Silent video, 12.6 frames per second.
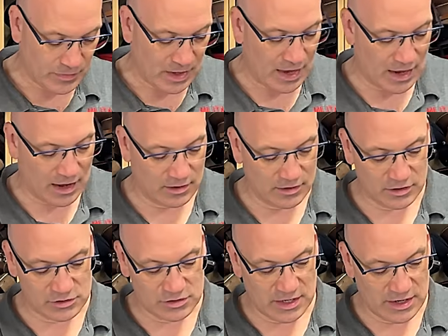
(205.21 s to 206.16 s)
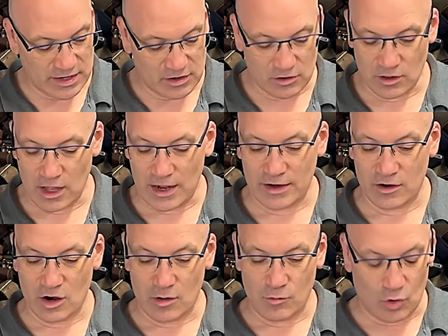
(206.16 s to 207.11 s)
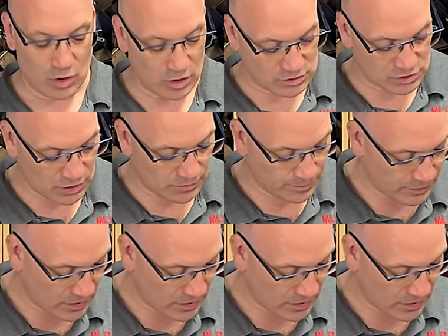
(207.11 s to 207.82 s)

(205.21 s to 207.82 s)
And there's the inner lining cardboard also.